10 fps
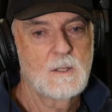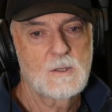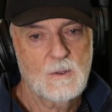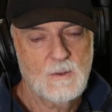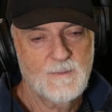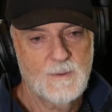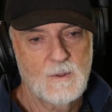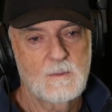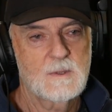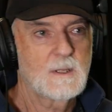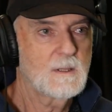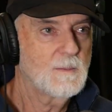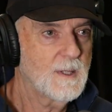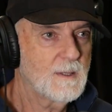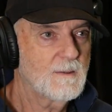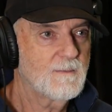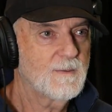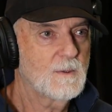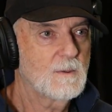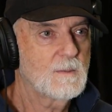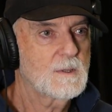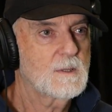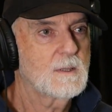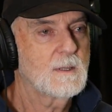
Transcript: short films, independent films.